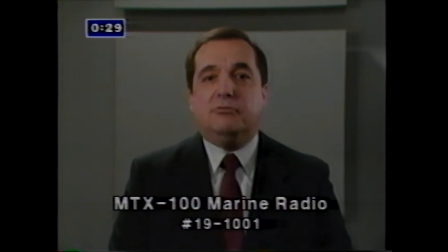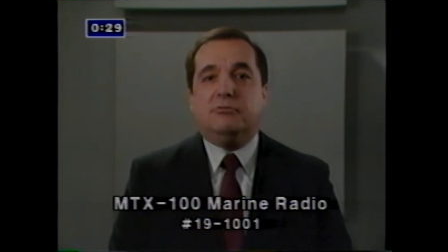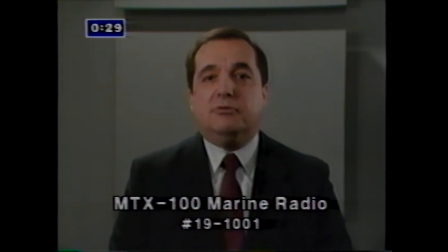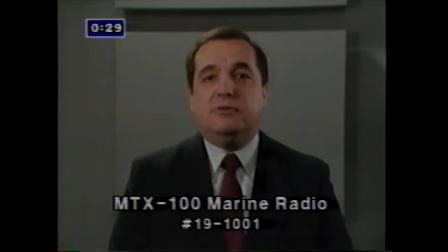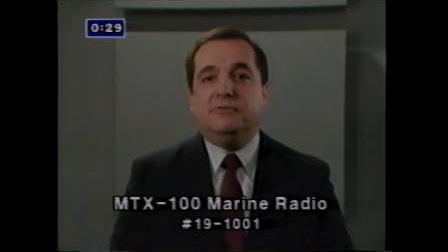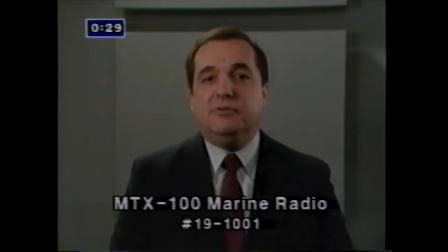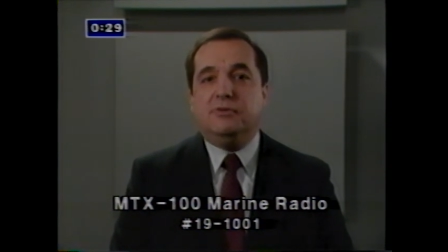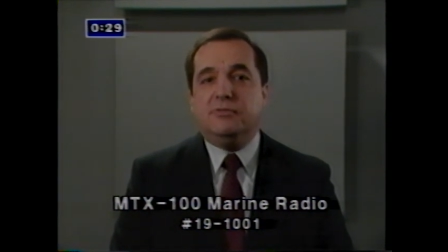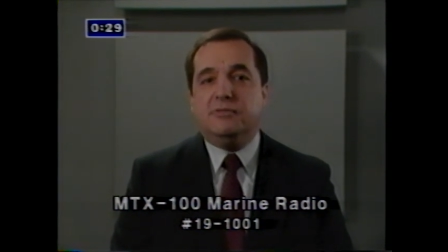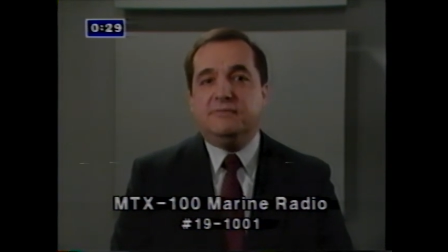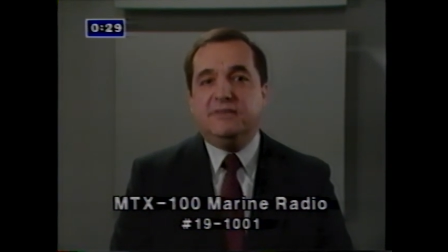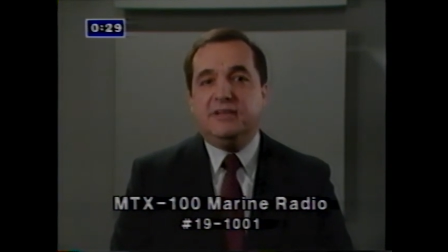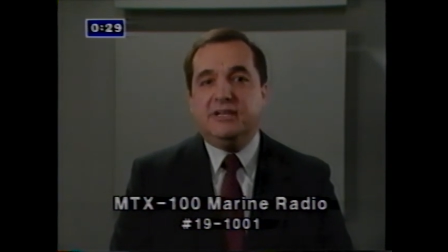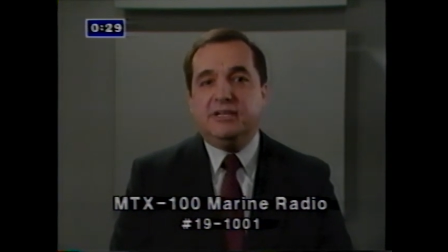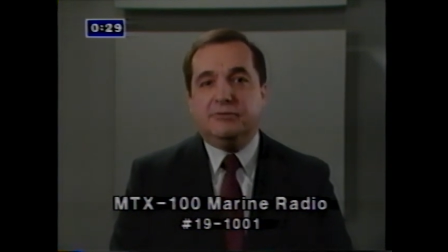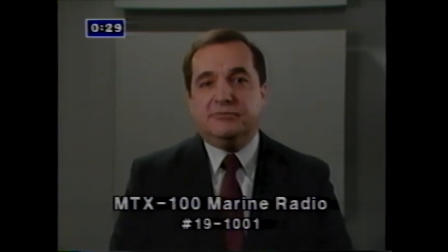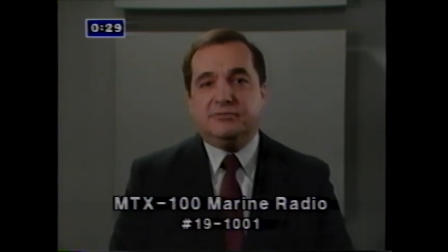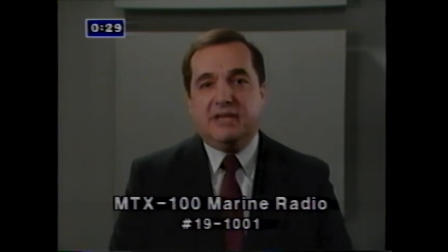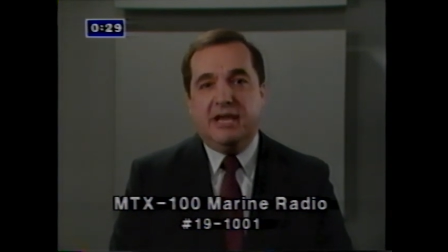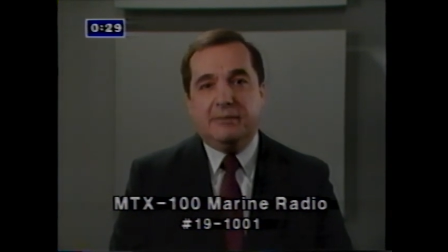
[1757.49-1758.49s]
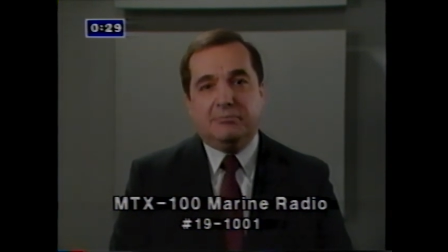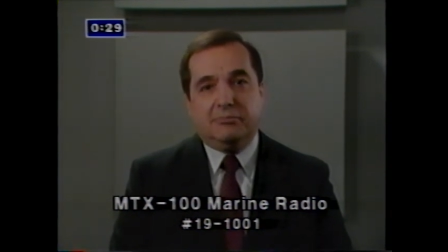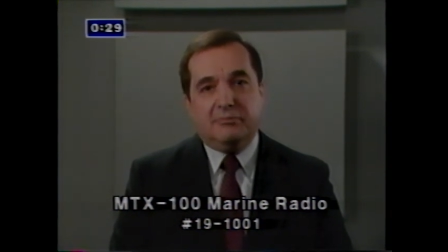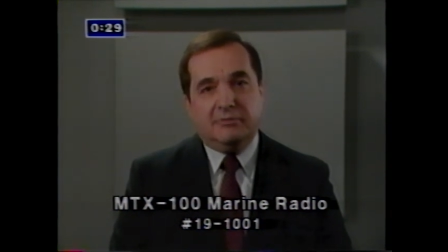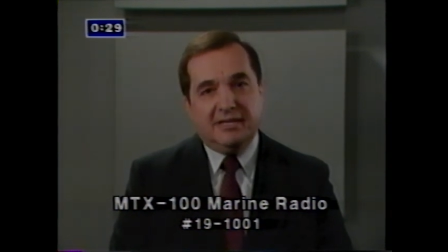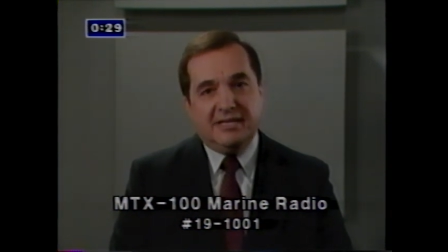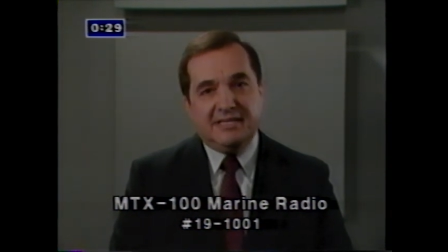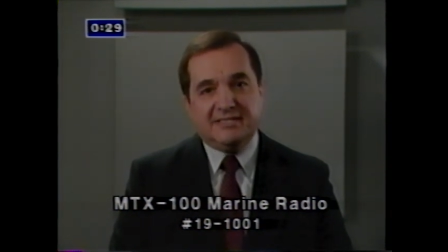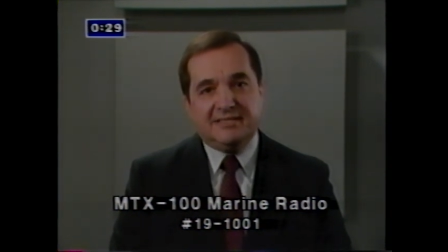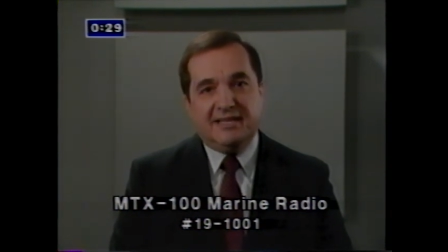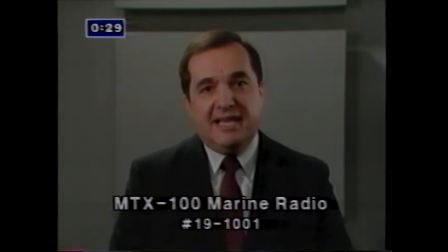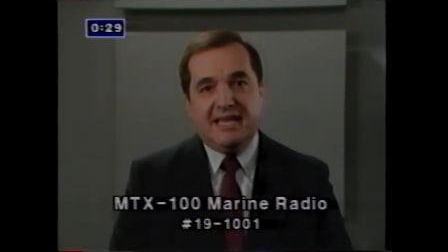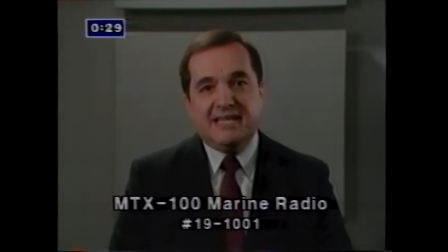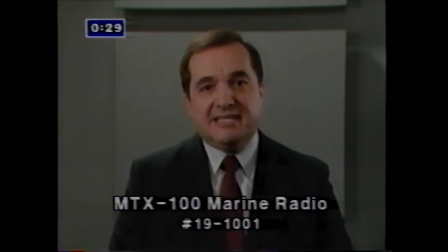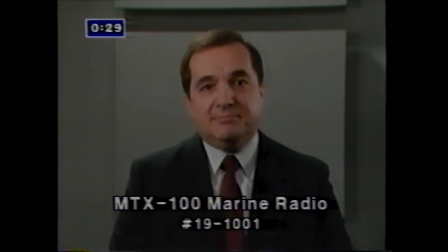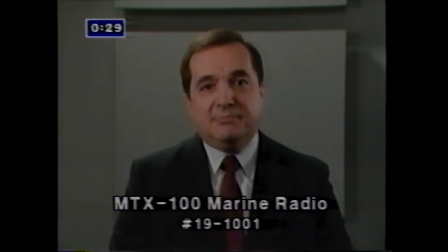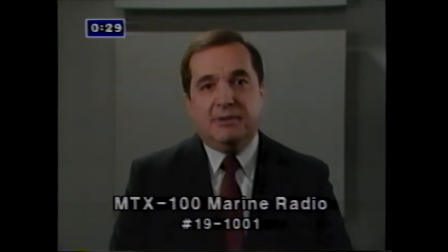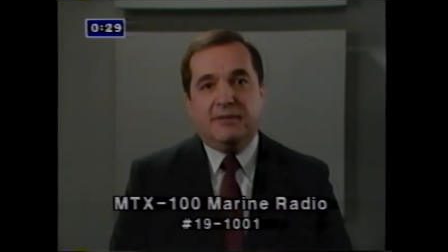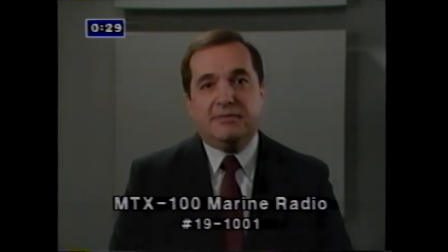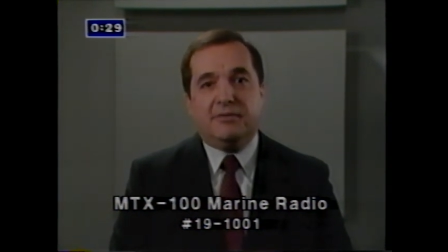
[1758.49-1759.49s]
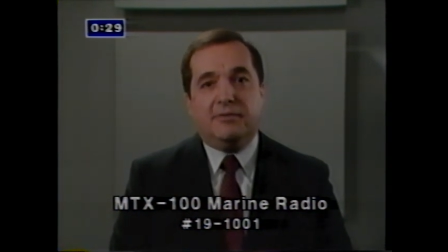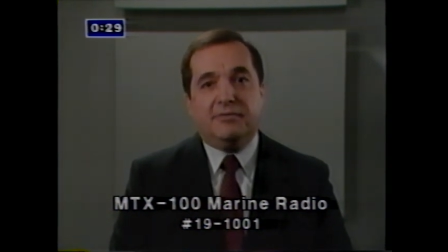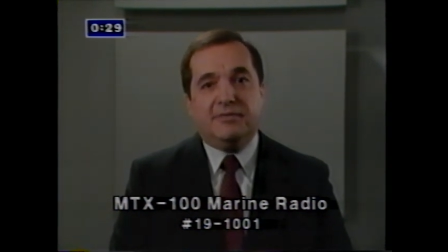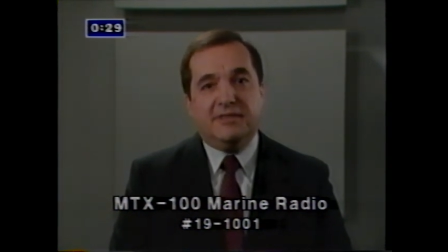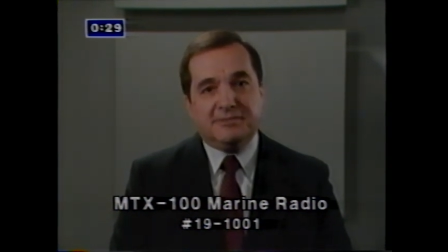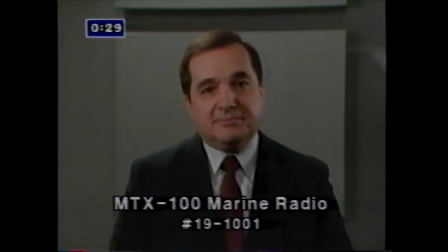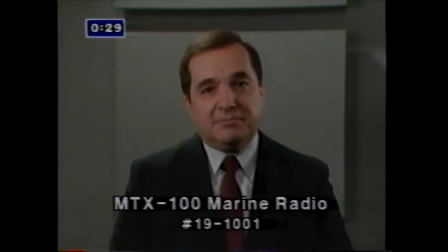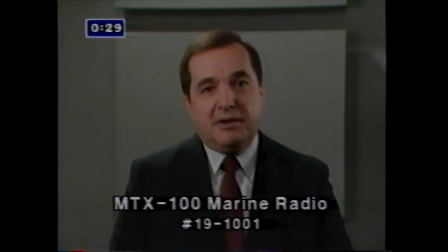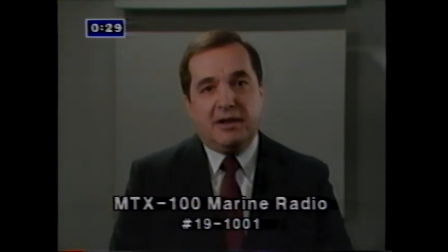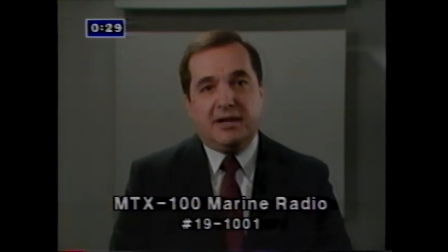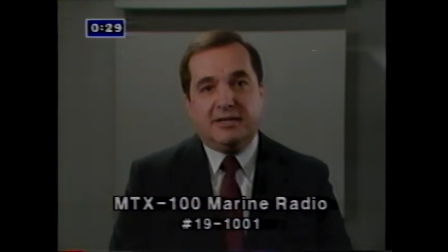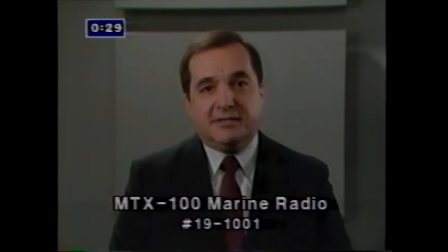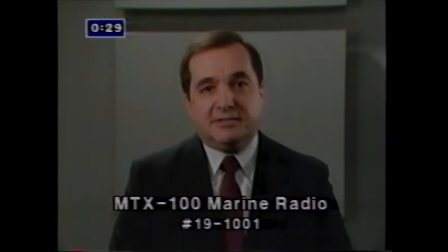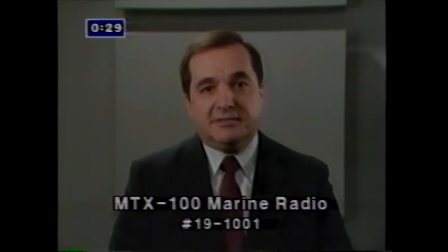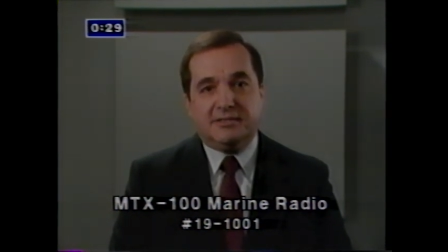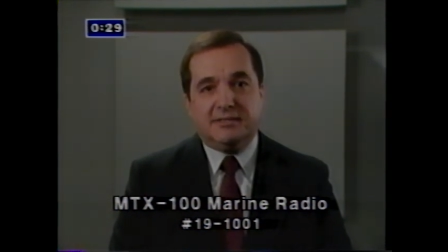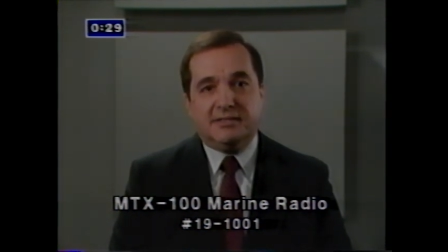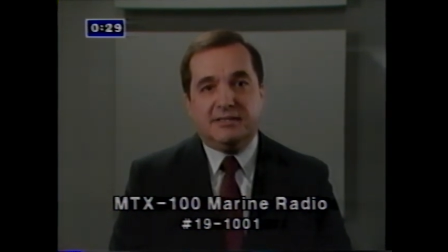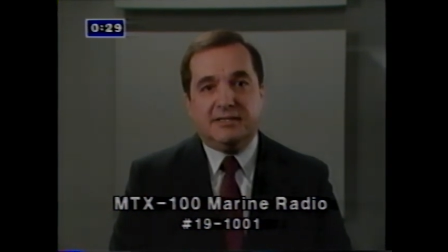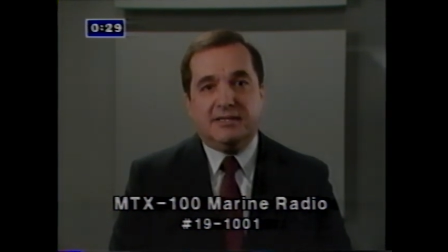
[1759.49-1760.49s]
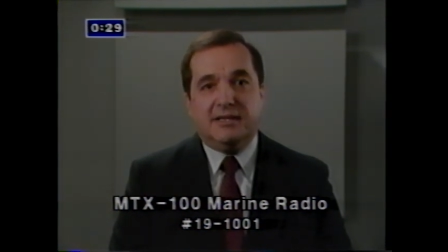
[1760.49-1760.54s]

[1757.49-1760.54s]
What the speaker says: Review the videotape released last month on this product.